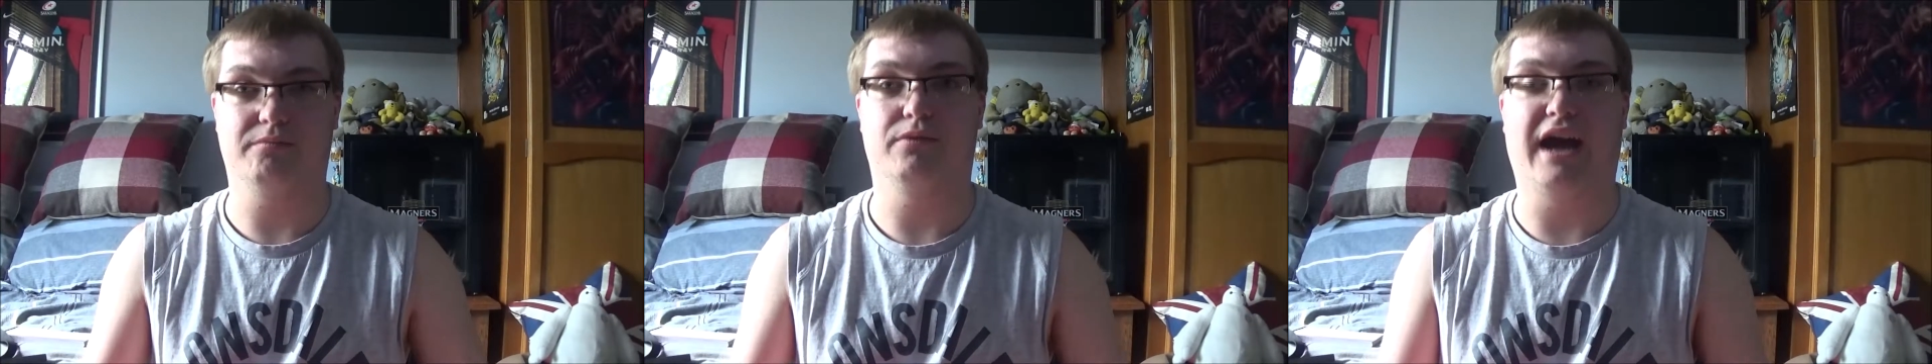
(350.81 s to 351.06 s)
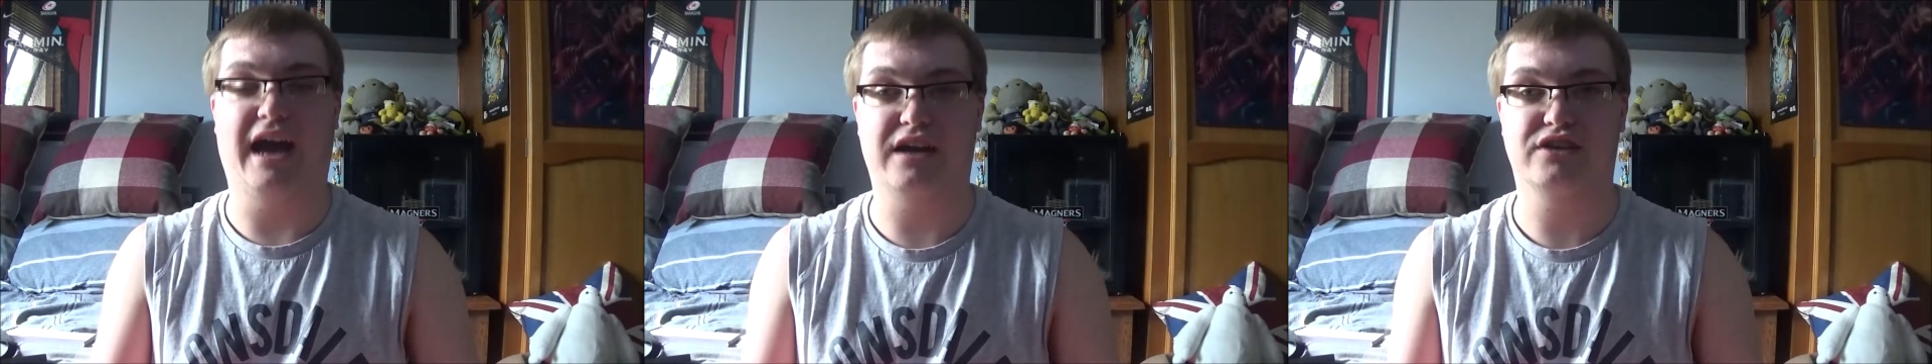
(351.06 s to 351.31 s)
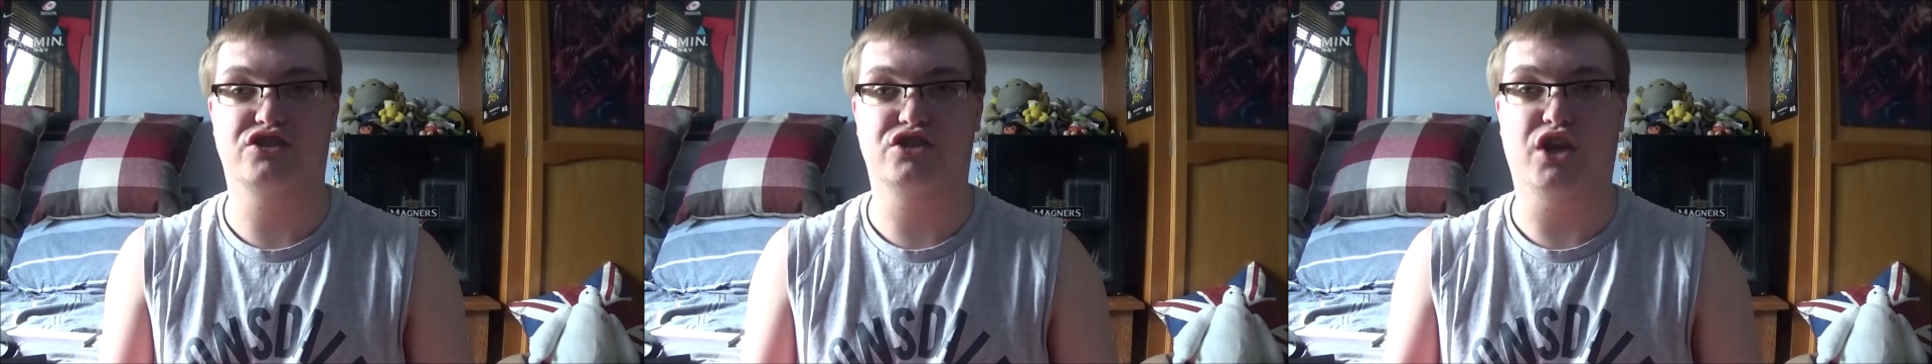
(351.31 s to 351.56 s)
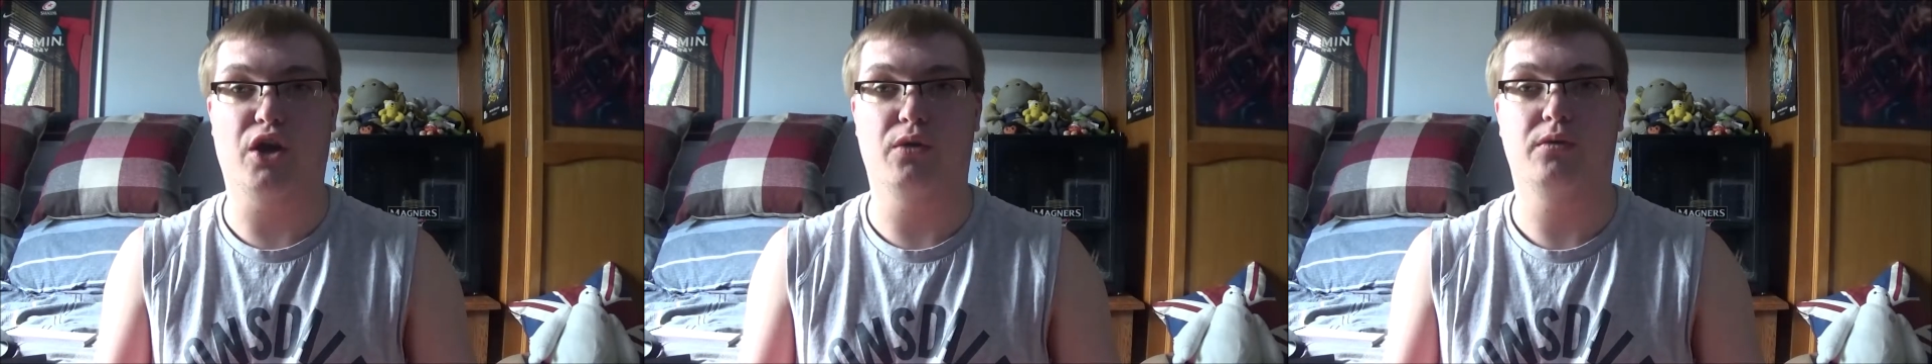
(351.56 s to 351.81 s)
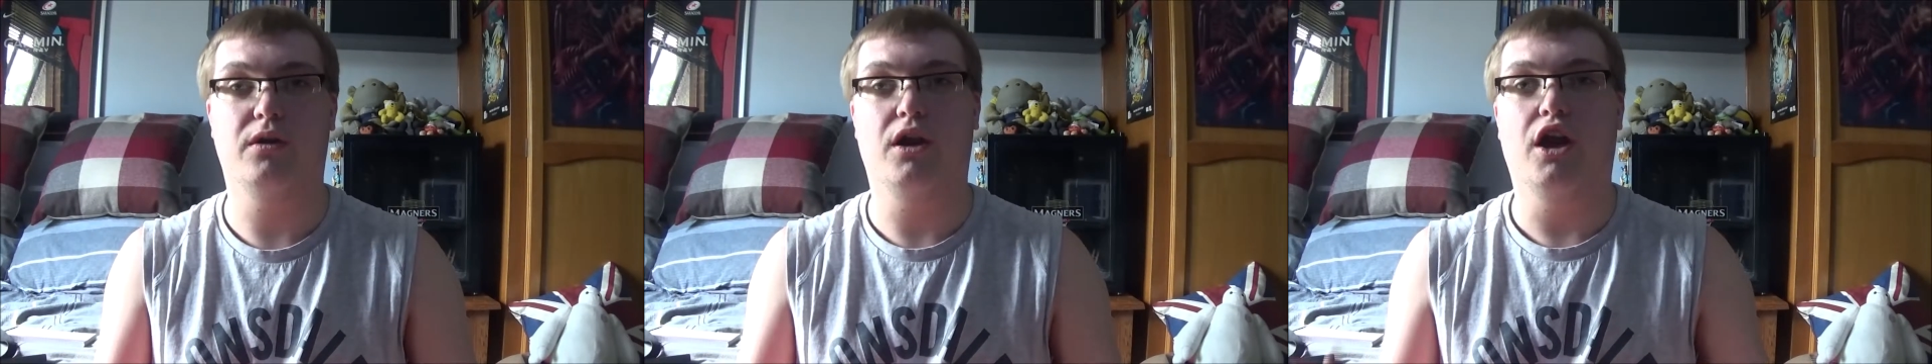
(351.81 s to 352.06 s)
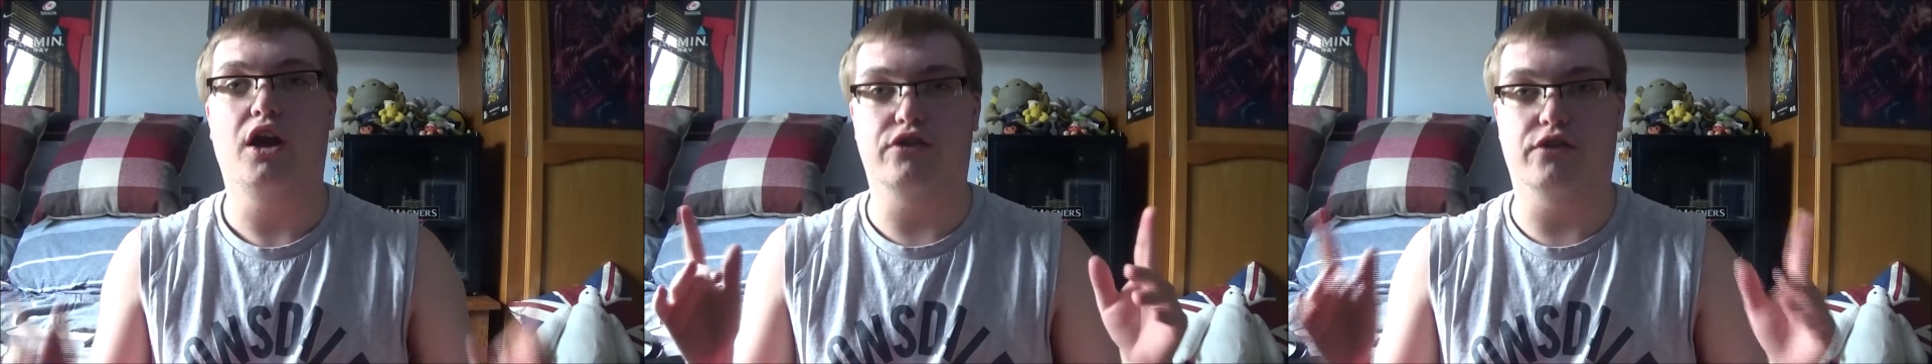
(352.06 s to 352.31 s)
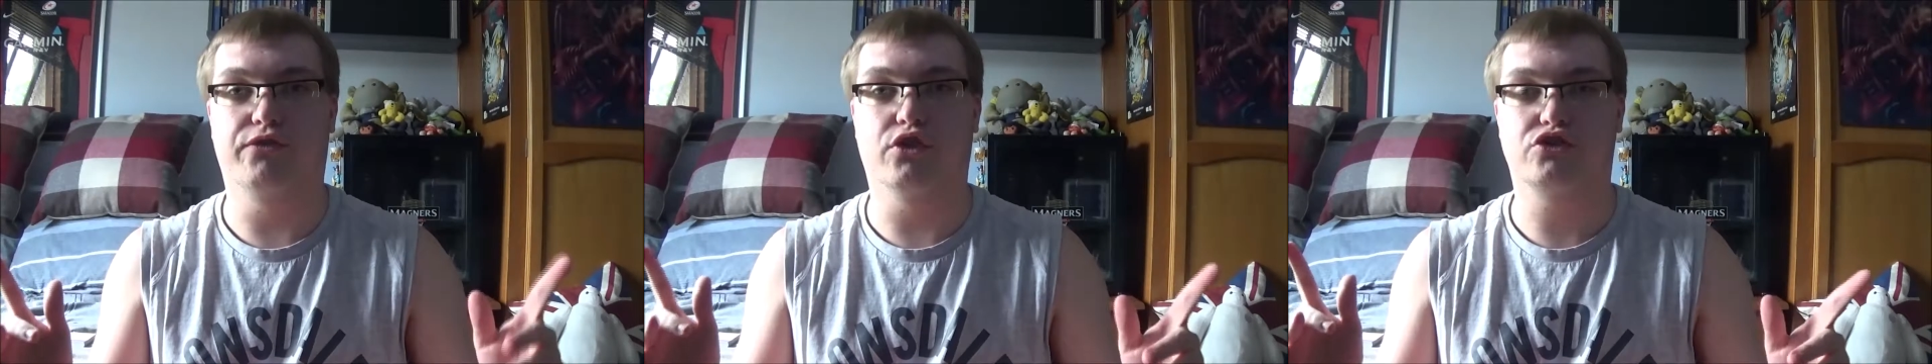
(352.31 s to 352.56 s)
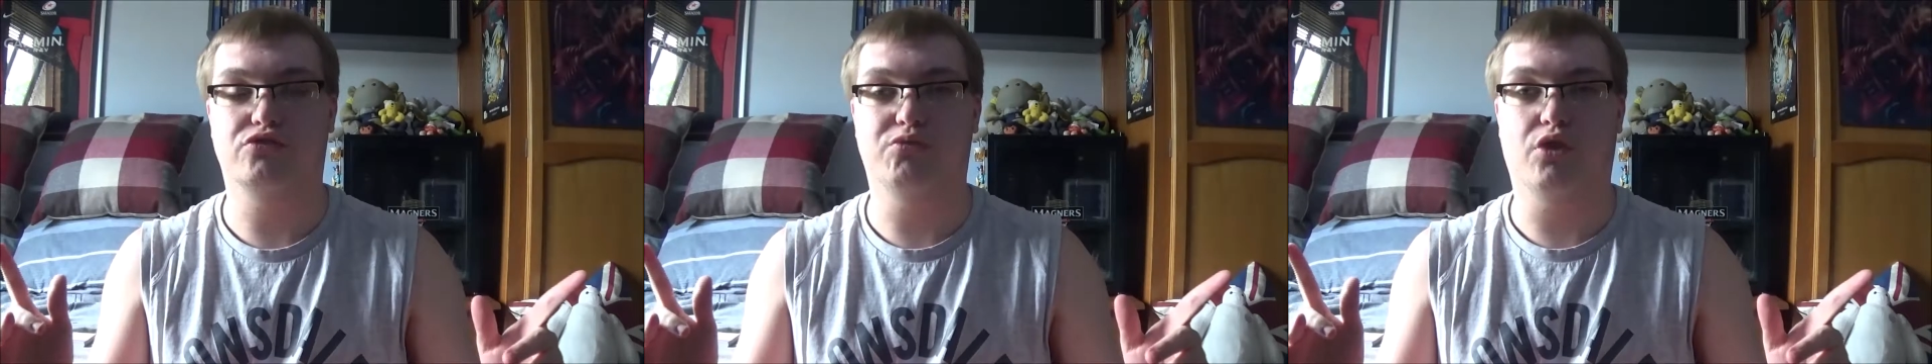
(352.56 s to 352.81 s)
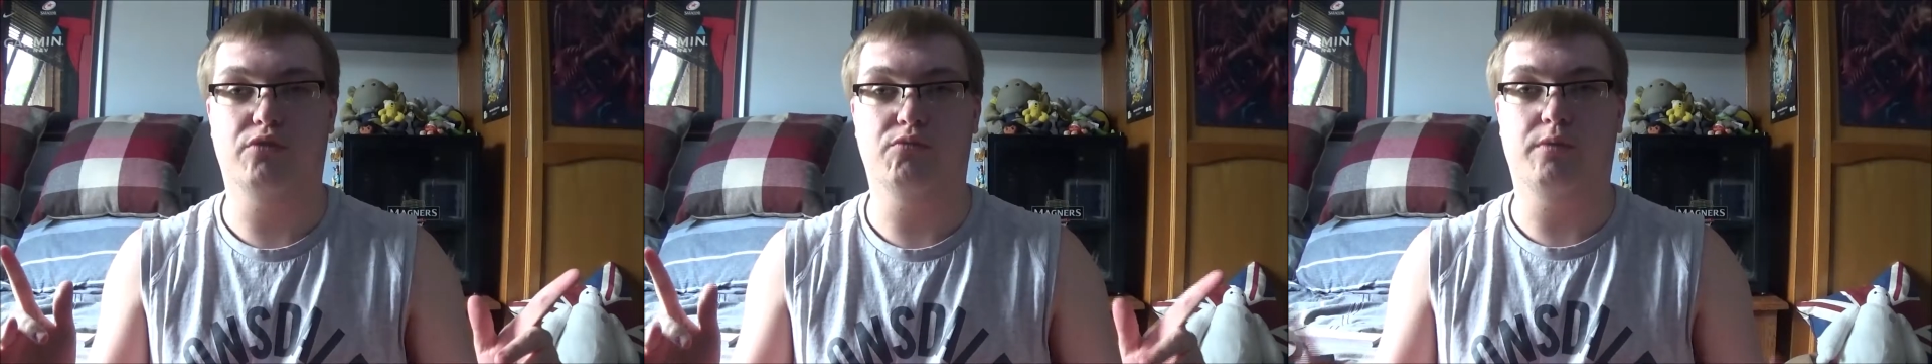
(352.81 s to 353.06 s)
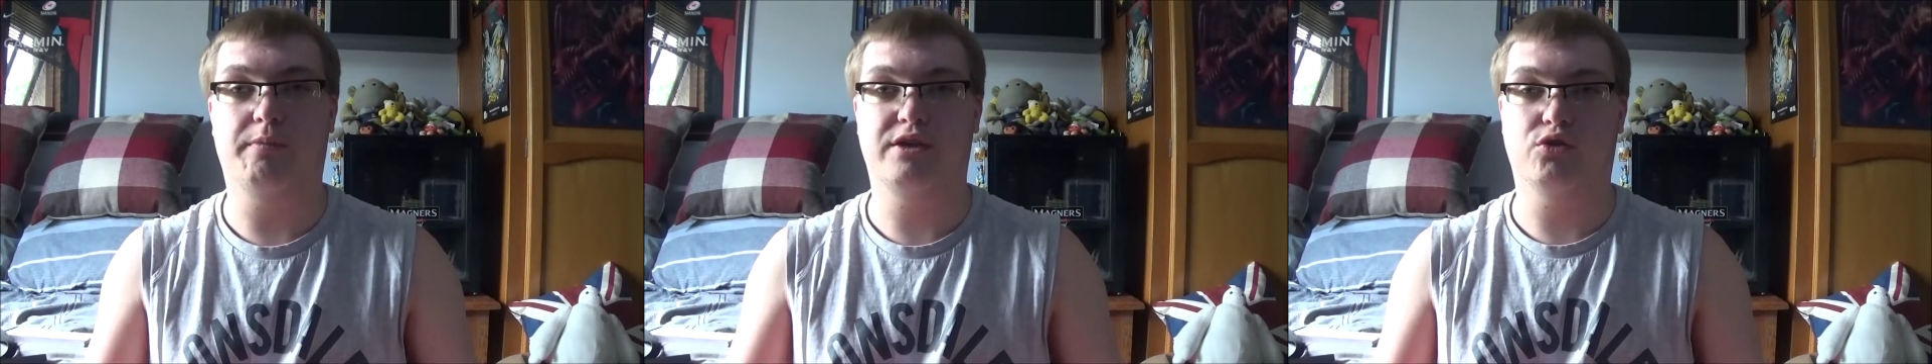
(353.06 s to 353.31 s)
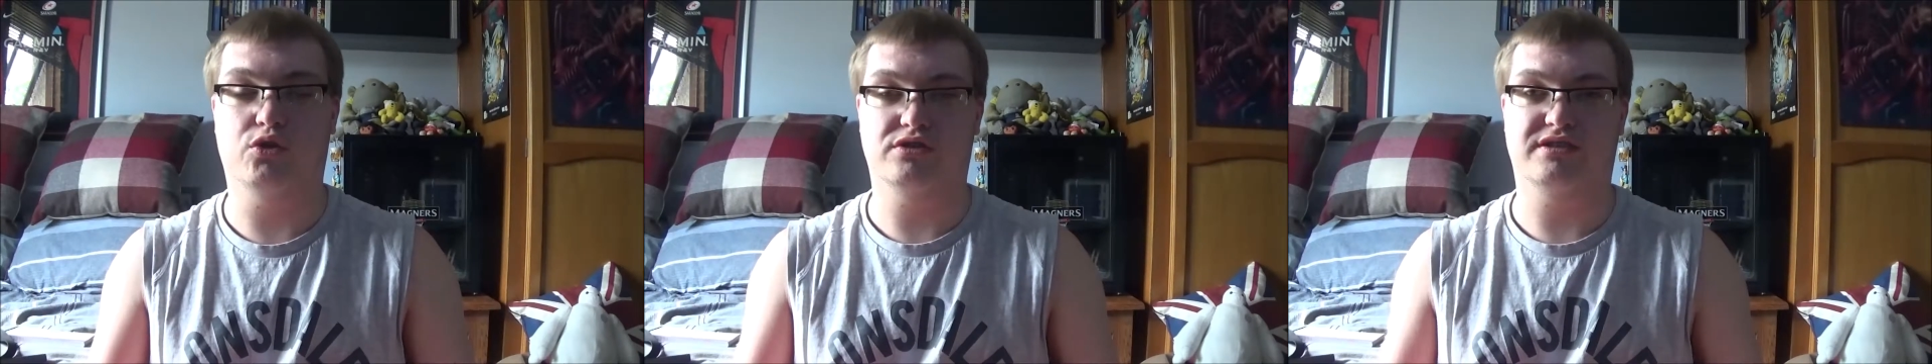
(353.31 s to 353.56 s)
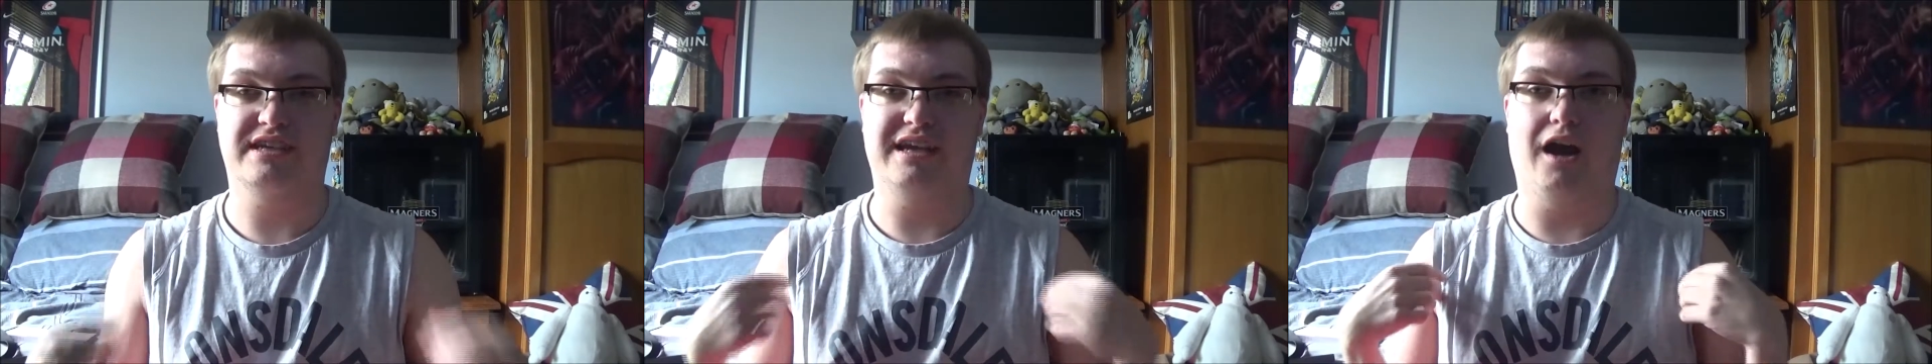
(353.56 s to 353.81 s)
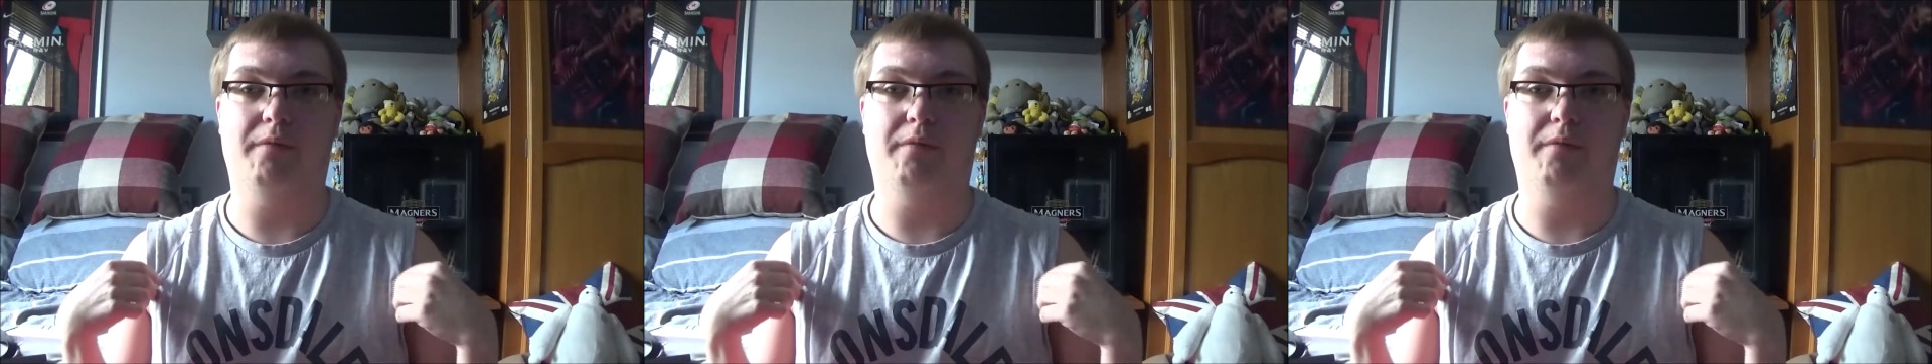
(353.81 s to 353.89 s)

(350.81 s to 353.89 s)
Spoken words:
But as you know, the first one will be costly.